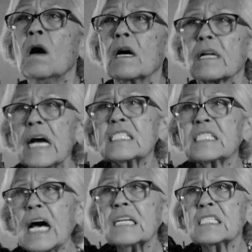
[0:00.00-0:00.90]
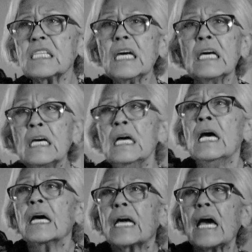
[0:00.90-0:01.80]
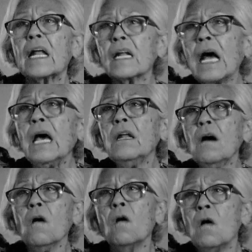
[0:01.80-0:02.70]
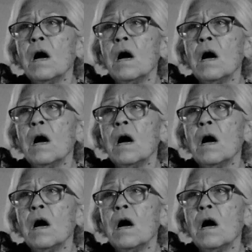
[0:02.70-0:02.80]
Raza sí, guerra no.